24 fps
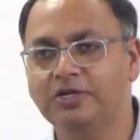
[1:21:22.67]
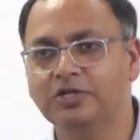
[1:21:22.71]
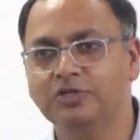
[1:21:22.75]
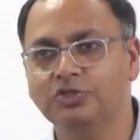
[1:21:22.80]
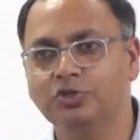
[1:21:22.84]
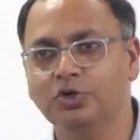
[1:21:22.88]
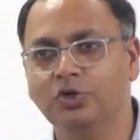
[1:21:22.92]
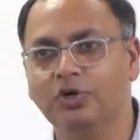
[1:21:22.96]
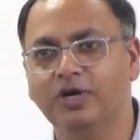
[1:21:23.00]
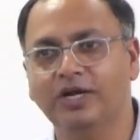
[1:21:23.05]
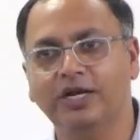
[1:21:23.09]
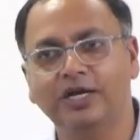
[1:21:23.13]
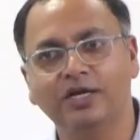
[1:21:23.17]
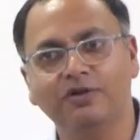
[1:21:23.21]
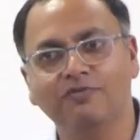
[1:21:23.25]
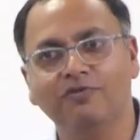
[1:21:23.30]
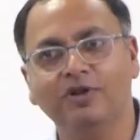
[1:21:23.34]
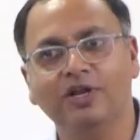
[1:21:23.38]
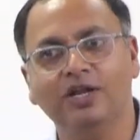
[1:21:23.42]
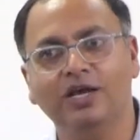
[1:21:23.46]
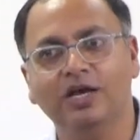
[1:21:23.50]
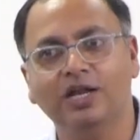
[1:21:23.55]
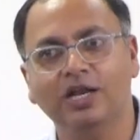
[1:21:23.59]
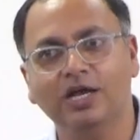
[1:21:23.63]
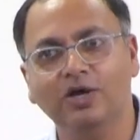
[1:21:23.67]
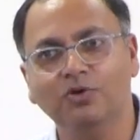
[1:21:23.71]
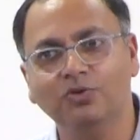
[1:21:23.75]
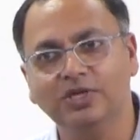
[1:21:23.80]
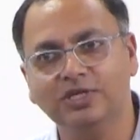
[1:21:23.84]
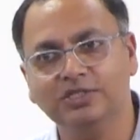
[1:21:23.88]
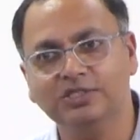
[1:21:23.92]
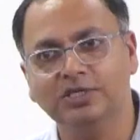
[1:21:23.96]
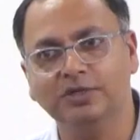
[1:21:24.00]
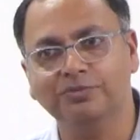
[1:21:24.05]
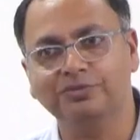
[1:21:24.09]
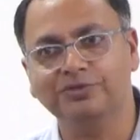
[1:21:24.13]
So it will allow
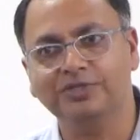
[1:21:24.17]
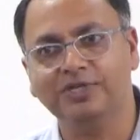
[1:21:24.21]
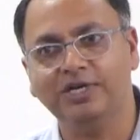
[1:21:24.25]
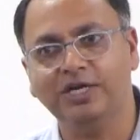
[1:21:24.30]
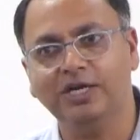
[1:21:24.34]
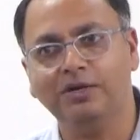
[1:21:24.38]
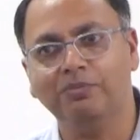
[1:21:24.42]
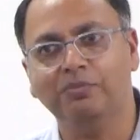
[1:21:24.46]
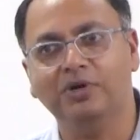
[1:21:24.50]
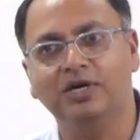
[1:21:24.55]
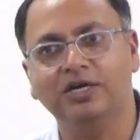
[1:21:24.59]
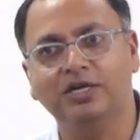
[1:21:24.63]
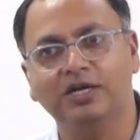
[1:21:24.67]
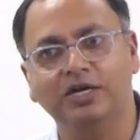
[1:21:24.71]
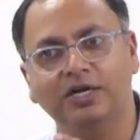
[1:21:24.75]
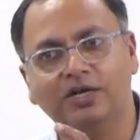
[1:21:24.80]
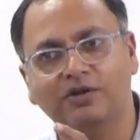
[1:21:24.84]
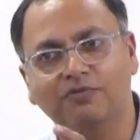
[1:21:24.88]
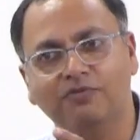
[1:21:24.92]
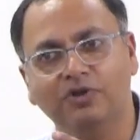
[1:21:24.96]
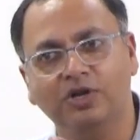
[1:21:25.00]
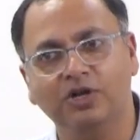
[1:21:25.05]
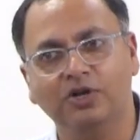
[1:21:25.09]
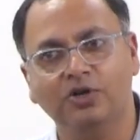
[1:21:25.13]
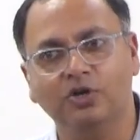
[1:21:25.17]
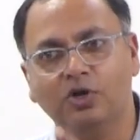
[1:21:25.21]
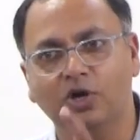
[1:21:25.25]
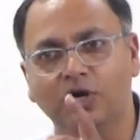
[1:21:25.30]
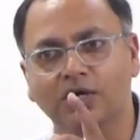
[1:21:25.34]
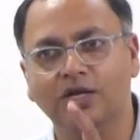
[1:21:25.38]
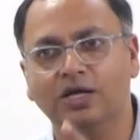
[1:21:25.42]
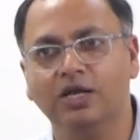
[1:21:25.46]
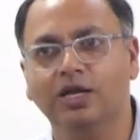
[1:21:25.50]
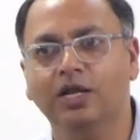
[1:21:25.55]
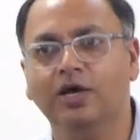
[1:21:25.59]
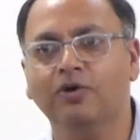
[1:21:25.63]
the substrate, but it will
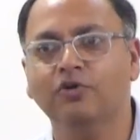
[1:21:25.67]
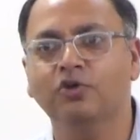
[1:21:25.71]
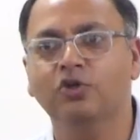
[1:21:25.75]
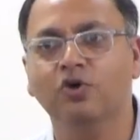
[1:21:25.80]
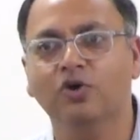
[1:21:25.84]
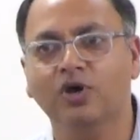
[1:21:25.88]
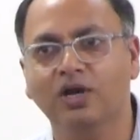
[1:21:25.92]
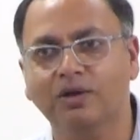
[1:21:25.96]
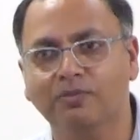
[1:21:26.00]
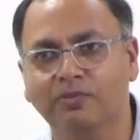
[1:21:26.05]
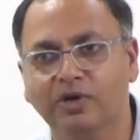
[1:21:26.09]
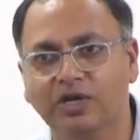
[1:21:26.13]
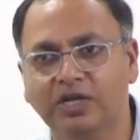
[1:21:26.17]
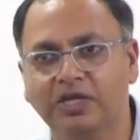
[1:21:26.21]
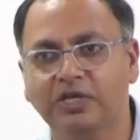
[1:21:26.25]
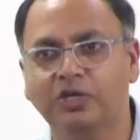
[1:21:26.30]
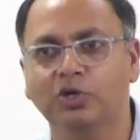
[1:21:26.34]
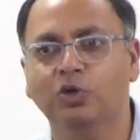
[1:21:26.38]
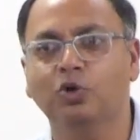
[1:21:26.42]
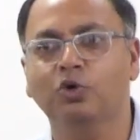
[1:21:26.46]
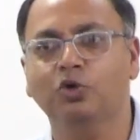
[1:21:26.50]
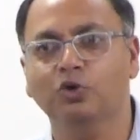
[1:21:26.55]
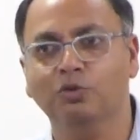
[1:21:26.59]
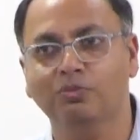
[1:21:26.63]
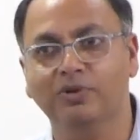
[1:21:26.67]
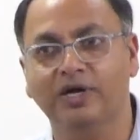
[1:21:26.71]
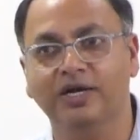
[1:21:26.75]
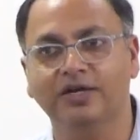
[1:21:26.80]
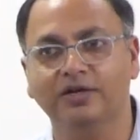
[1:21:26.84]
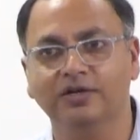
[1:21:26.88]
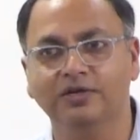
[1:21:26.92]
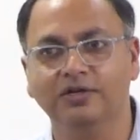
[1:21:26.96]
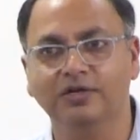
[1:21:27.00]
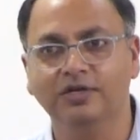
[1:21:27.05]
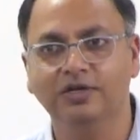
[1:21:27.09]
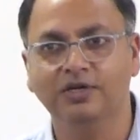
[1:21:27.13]
not allow your molecule to
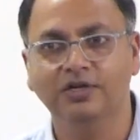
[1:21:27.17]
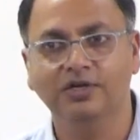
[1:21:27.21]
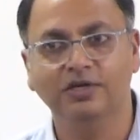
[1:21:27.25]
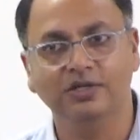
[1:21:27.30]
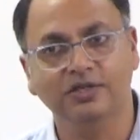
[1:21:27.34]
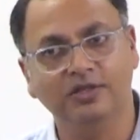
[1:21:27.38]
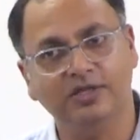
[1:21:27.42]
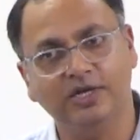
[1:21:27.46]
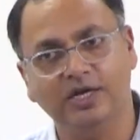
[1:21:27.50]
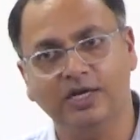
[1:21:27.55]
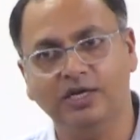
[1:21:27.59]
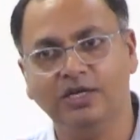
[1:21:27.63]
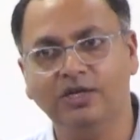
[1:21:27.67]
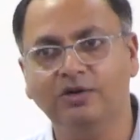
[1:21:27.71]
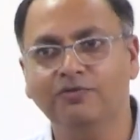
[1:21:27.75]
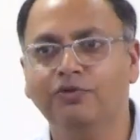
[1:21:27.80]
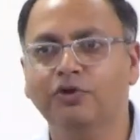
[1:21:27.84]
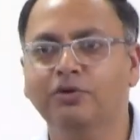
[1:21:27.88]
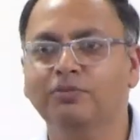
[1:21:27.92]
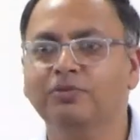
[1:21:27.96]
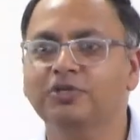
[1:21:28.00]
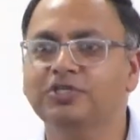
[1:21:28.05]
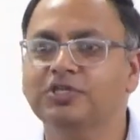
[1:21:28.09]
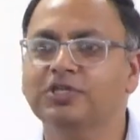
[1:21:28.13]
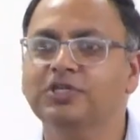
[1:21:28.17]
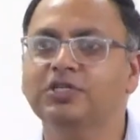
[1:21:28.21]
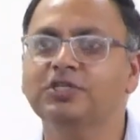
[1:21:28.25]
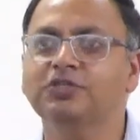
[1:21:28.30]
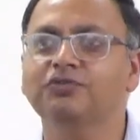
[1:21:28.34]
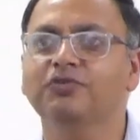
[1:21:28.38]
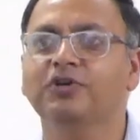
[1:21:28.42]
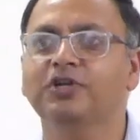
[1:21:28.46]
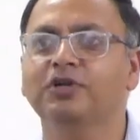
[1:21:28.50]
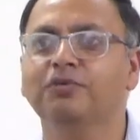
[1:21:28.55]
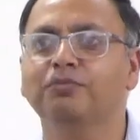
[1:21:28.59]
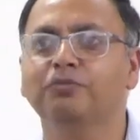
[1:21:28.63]
bind. That information
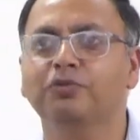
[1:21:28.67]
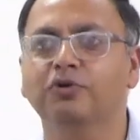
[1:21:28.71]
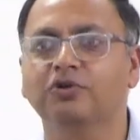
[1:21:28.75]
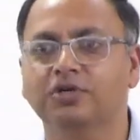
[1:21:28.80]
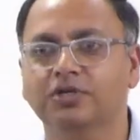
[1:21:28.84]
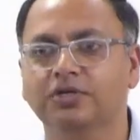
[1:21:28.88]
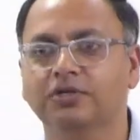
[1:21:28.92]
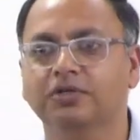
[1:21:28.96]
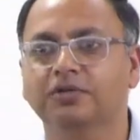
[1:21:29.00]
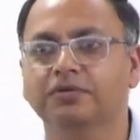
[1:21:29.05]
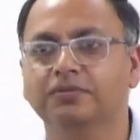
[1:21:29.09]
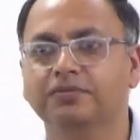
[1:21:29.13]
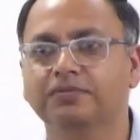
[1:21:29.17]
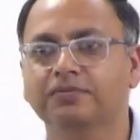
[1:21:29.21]
is very important,